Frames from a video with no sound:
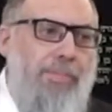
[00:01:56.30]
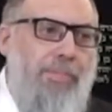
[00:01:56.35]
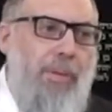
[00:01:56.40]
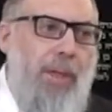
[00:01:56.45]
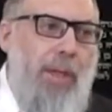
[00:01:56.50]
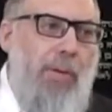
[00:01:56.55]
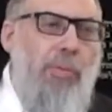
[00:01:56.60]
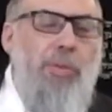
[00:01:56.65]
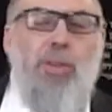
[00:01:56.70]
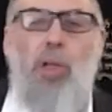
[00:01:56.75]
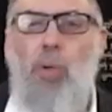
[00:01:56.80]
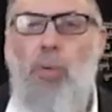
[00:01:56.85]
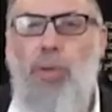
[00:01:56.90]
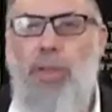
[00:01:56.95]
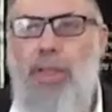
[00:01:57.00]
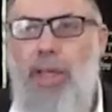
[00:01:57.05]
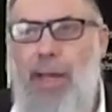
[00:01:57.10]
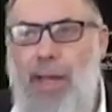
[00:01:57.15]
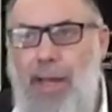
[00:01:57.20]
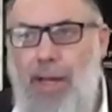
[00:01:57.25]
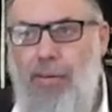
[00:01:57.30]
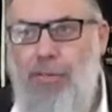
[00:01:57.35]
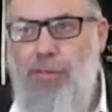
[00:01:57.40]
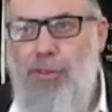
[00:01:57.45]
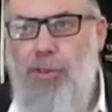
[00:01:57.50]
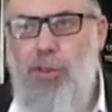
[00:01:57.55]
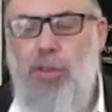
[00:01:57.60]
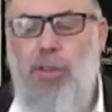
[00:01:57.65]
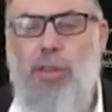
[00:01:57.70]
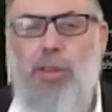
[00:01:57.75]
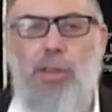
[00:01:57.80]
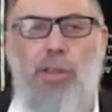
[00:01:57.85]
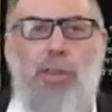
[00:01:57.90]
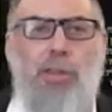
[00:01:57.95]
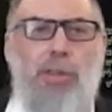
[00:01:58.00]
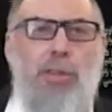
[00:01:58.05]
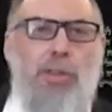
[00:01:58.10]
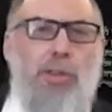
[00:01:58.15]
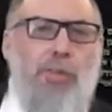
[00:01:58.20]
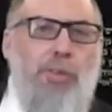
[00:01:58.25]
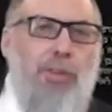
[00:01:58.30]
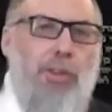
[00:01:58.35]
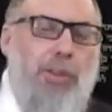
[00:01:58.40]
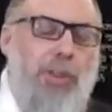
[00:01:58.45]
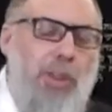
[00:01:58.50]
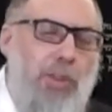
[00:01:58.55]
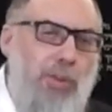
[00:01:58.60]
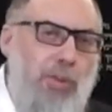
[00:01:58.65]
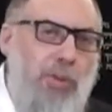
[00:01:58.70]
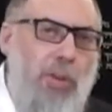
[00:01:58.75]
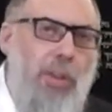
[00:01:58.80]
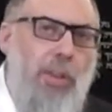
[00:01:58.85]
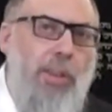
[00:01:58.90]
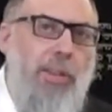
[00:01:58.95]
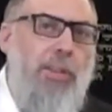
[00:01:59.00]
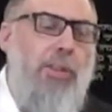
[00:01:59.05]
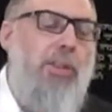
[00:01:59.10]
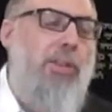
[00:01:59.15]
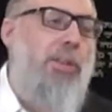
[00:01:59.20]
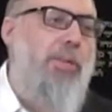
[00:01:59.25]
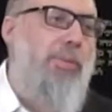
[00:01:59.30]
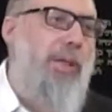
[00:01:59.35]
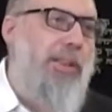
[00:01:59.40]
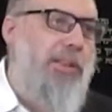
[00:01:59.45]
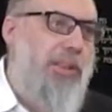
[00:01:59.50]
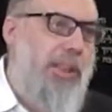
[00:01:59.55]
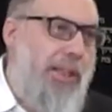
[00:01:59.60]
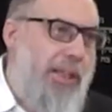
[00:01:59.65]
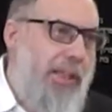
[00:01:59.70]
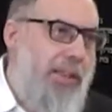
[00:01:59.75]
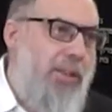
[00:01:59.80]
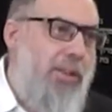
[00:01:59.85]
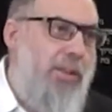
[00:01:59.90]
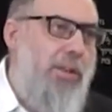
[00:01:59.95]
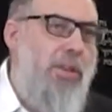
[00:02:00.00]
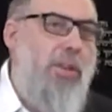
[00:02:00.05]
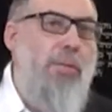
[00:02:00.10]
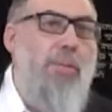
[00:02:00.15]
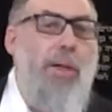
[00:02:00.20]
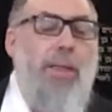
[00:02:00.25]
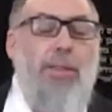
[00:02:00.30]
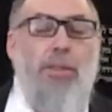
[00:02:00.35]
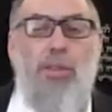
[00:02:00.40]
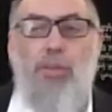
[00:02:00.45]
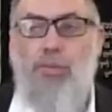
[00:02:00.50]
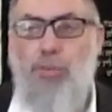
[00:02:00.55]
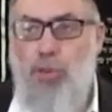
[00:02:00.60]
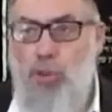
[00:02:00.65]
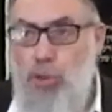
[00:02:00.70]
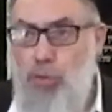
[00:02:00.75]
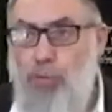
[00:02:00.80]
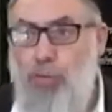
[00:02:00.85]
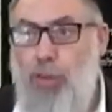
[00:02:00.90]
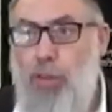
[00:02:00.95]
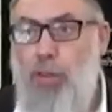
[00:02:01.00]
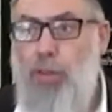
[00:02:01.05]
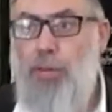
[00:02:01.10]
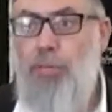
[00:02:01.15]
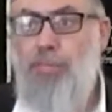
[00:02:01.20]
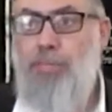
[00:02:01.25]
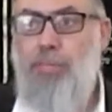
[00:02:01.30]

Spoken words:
It was only after the Shviras Haluchos and the Ma'aseh Egel and the Ma'aseh of Tshuva